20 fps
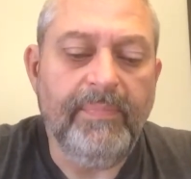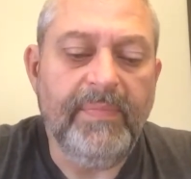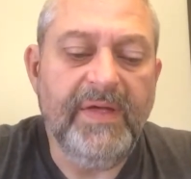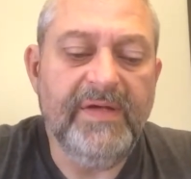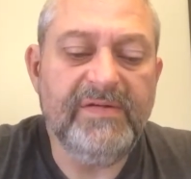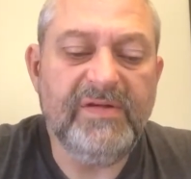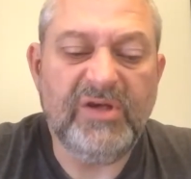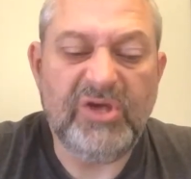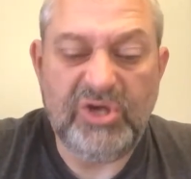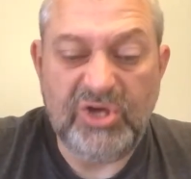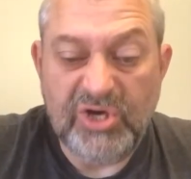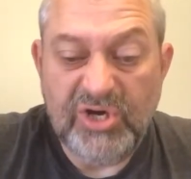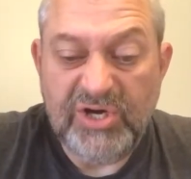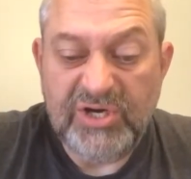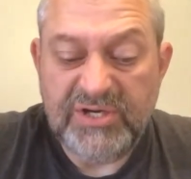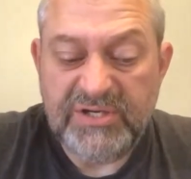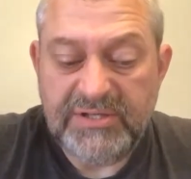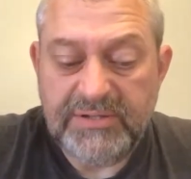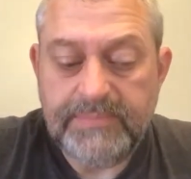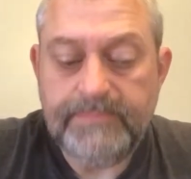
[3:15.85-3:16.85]
Is it
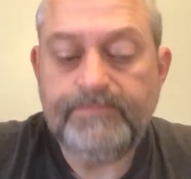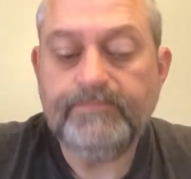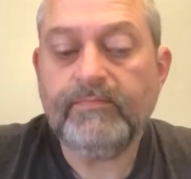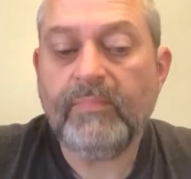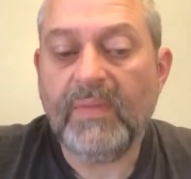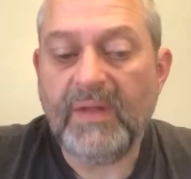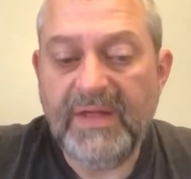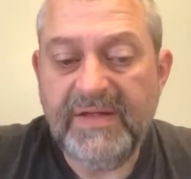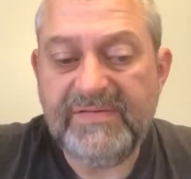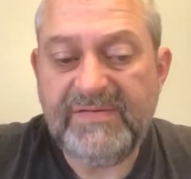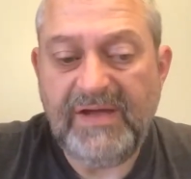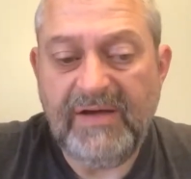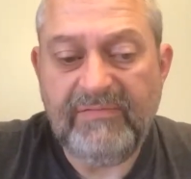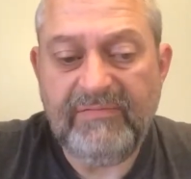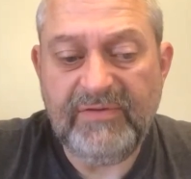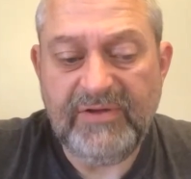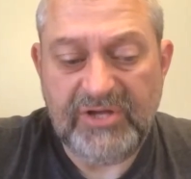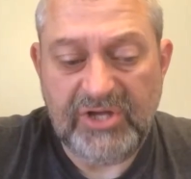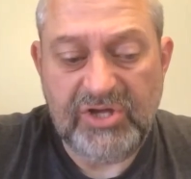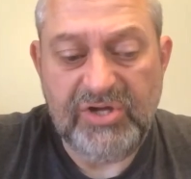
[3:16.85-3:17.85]
good? It's
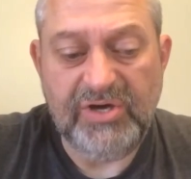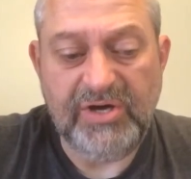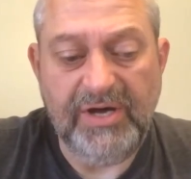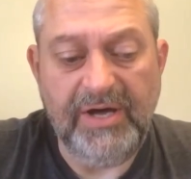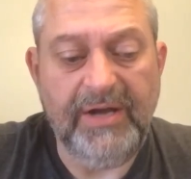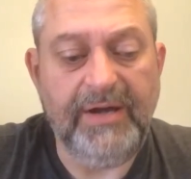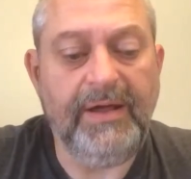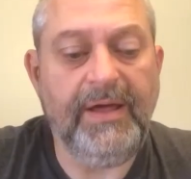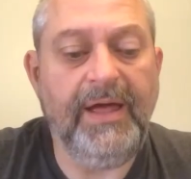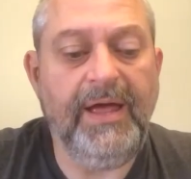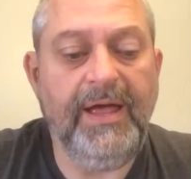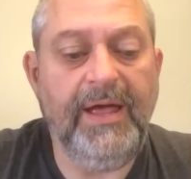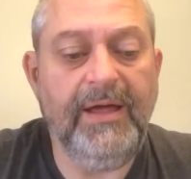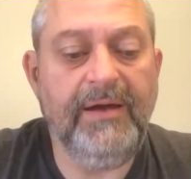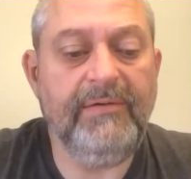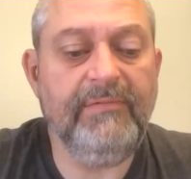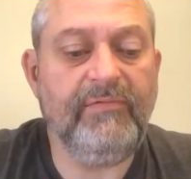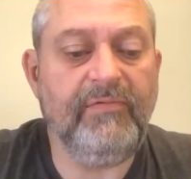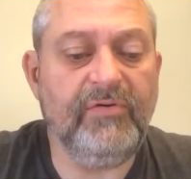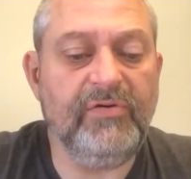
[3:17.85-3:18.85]
definitely good.
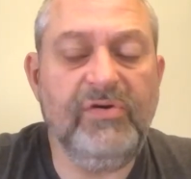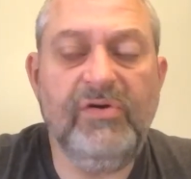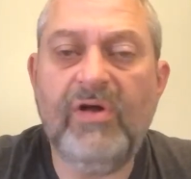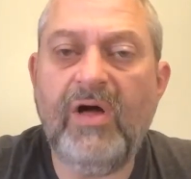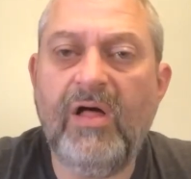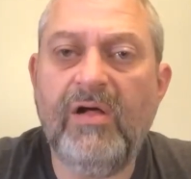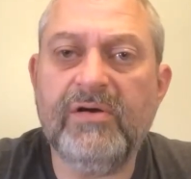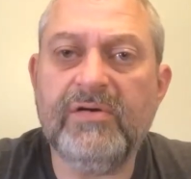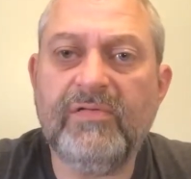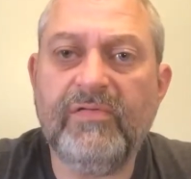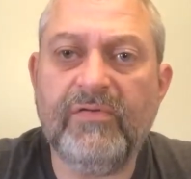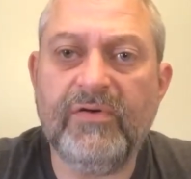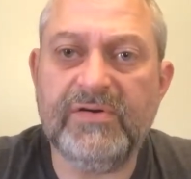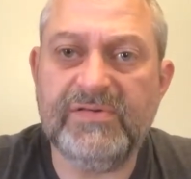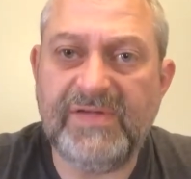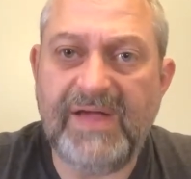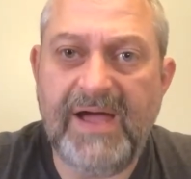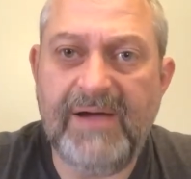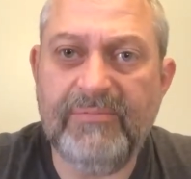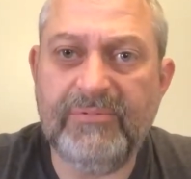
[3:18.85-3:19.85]
And for $2 for a
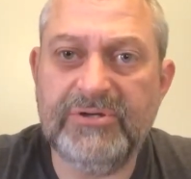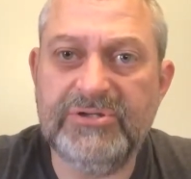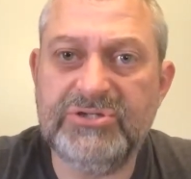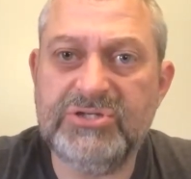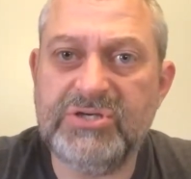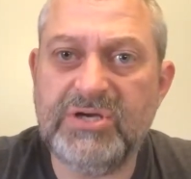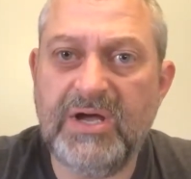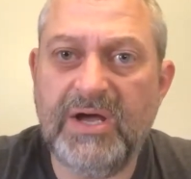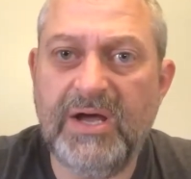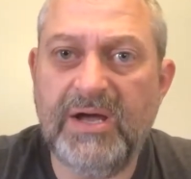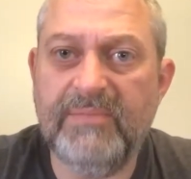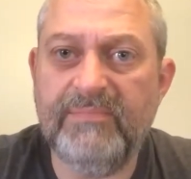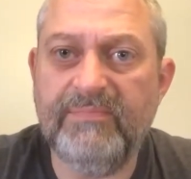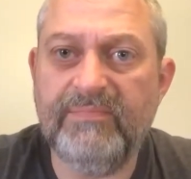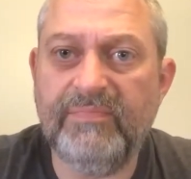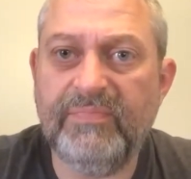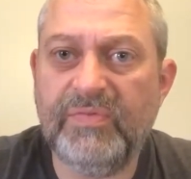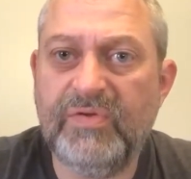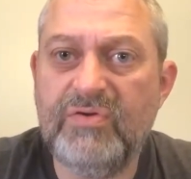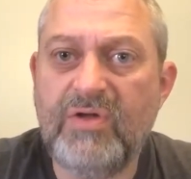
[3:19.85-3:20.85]
sandwich,
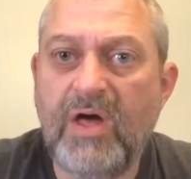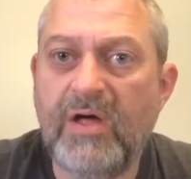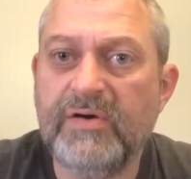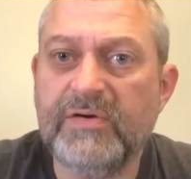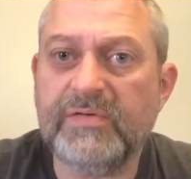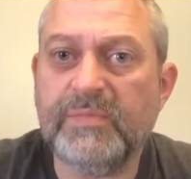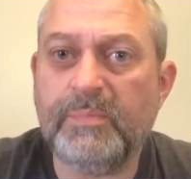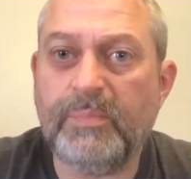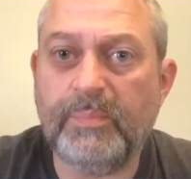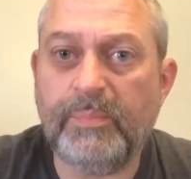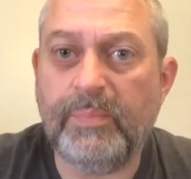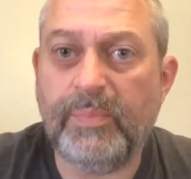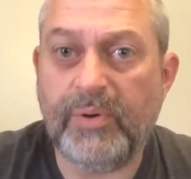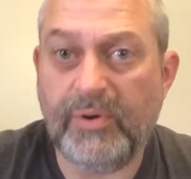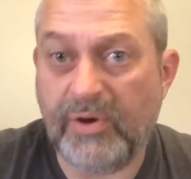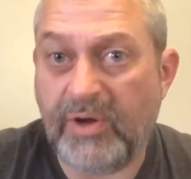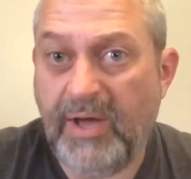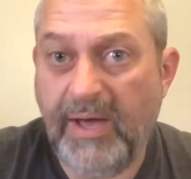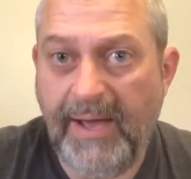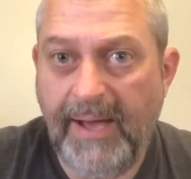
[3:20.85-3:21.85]
$2
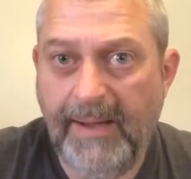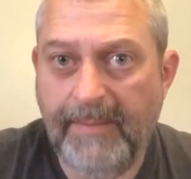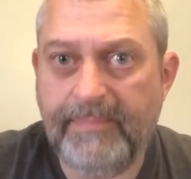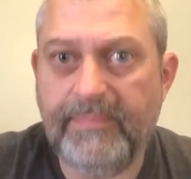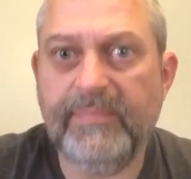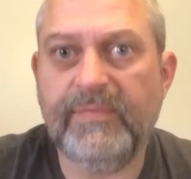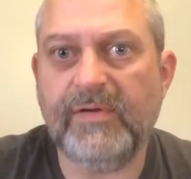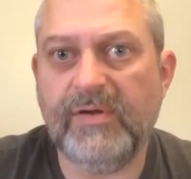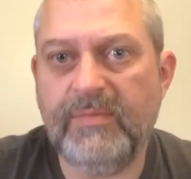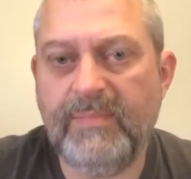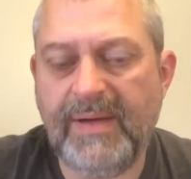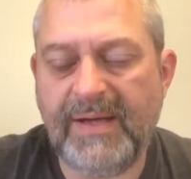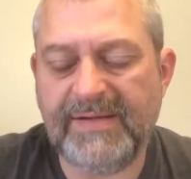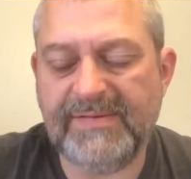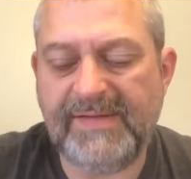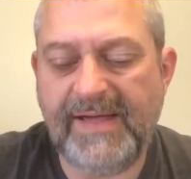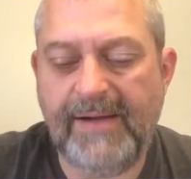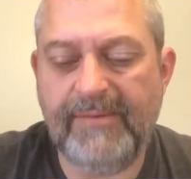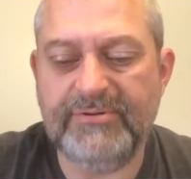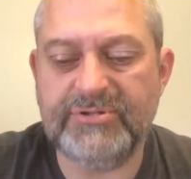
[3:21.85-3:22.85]
per cup, so you make a
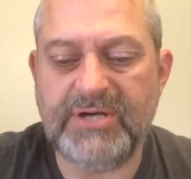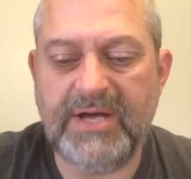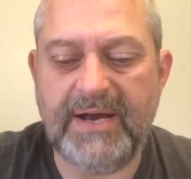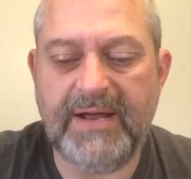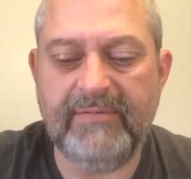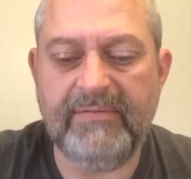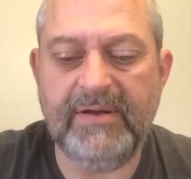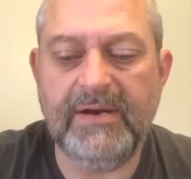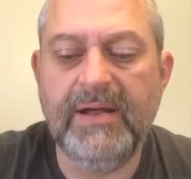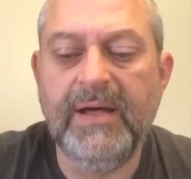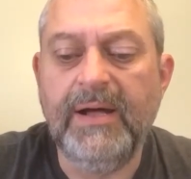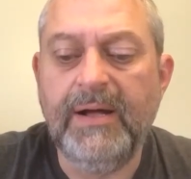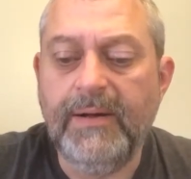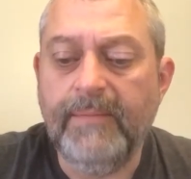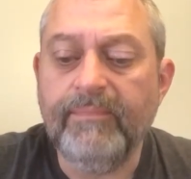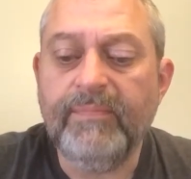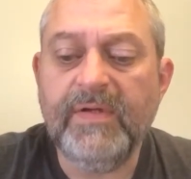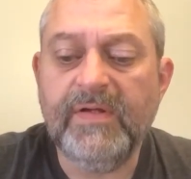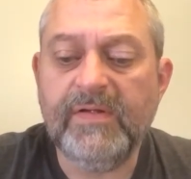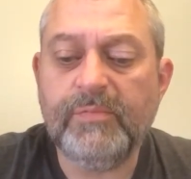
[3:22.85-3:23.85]
sandwich out of it,
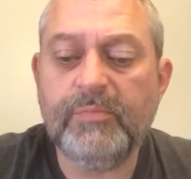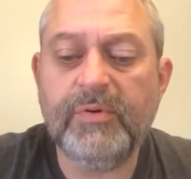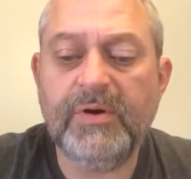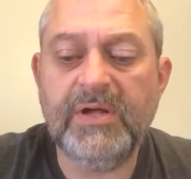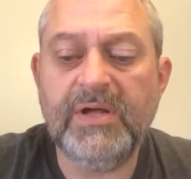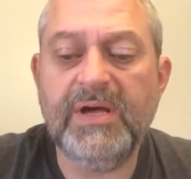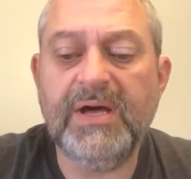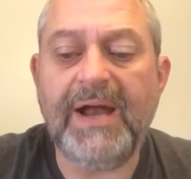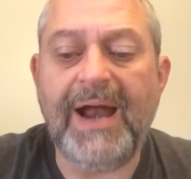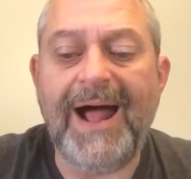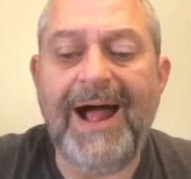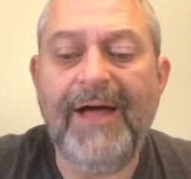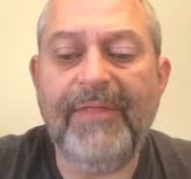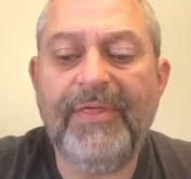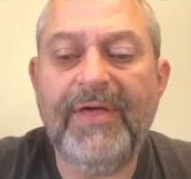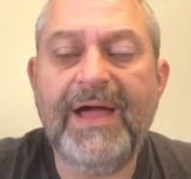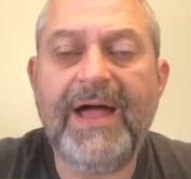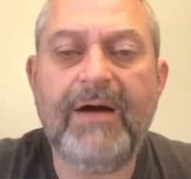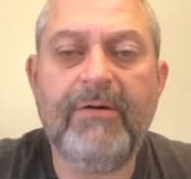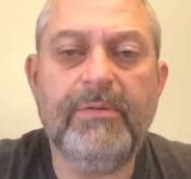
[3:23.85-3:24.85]
it's pretty good. I
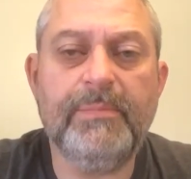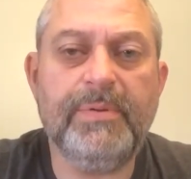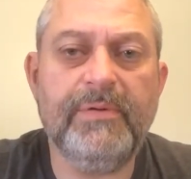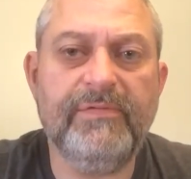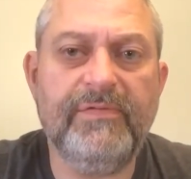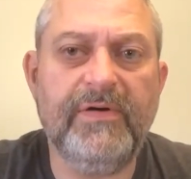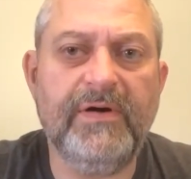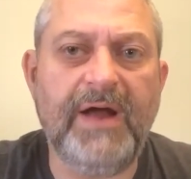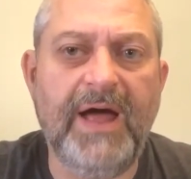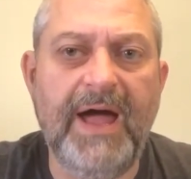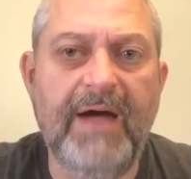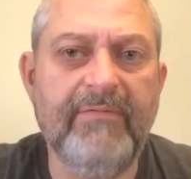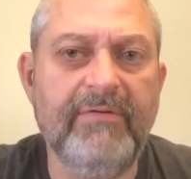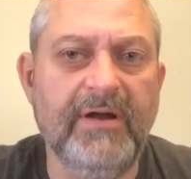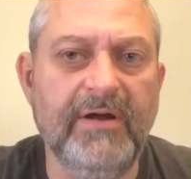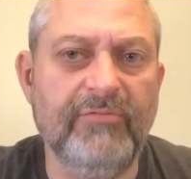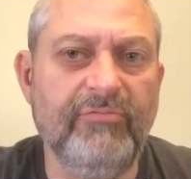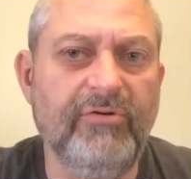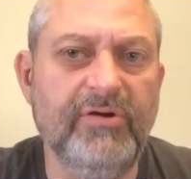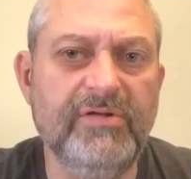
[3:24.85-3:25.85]
think I would prefer to have it
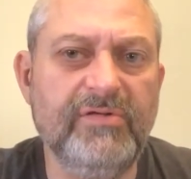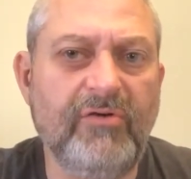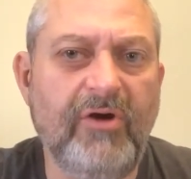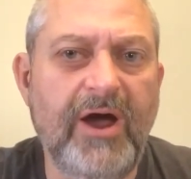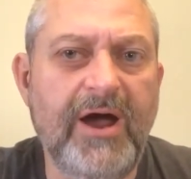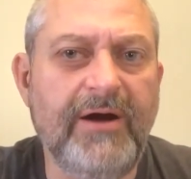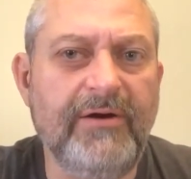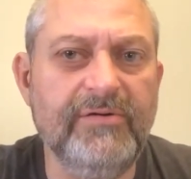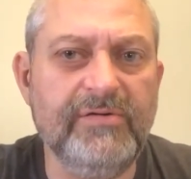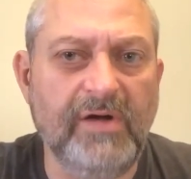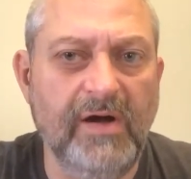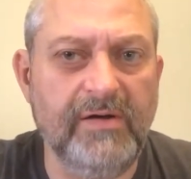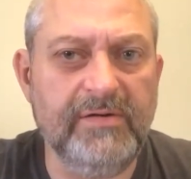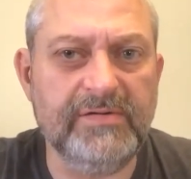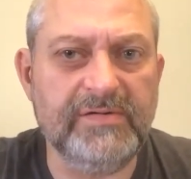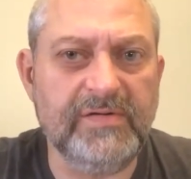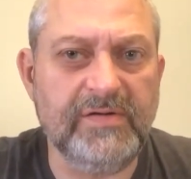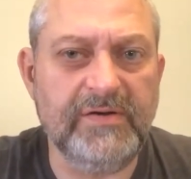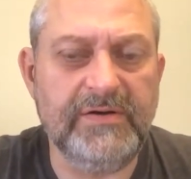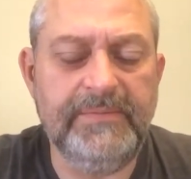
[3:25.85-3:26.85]
on Ritz crackers,
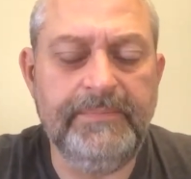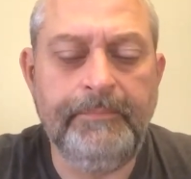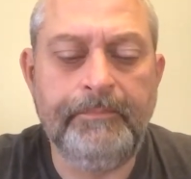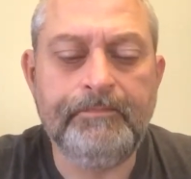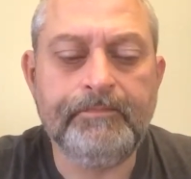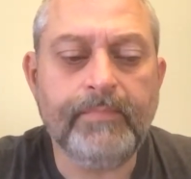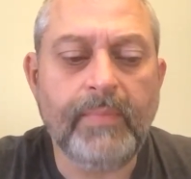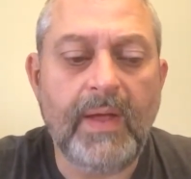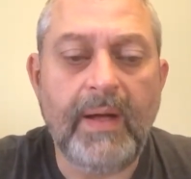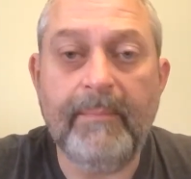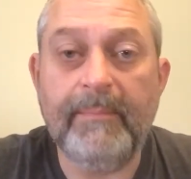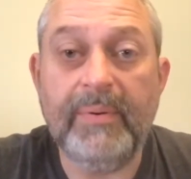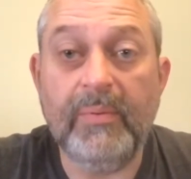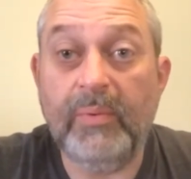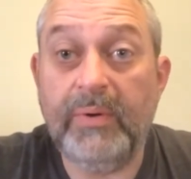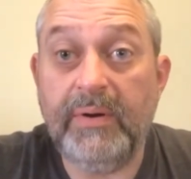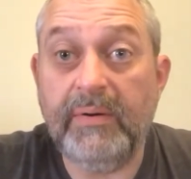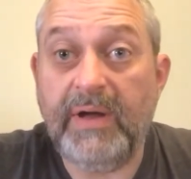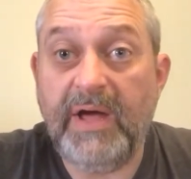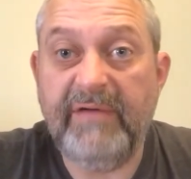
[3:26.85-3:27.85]
honestly, but
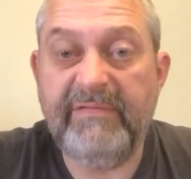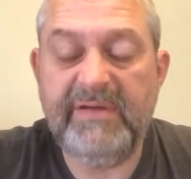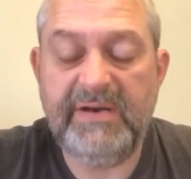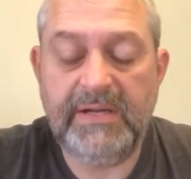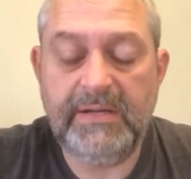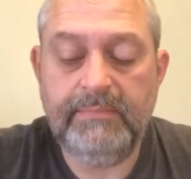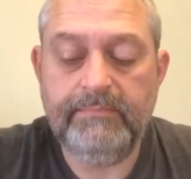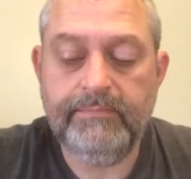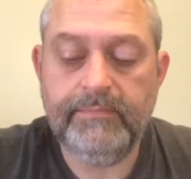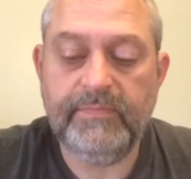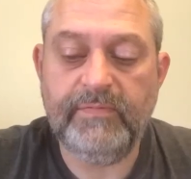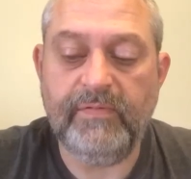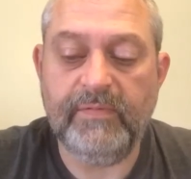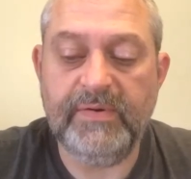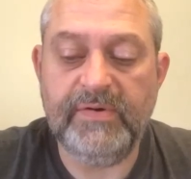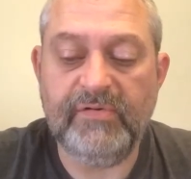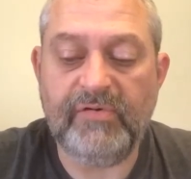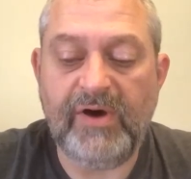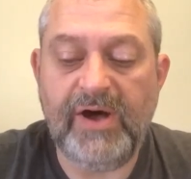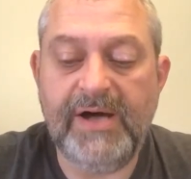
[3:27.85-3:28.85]
we don't have any for me
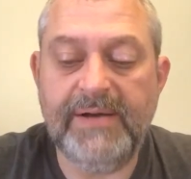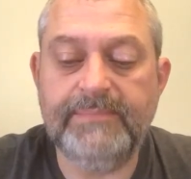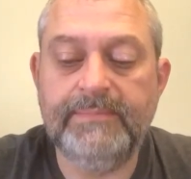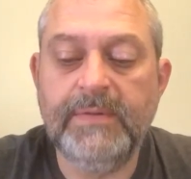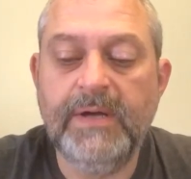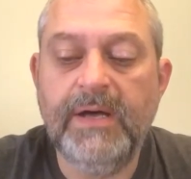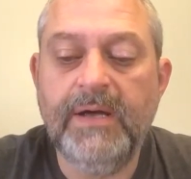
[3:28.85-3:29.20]
to try it.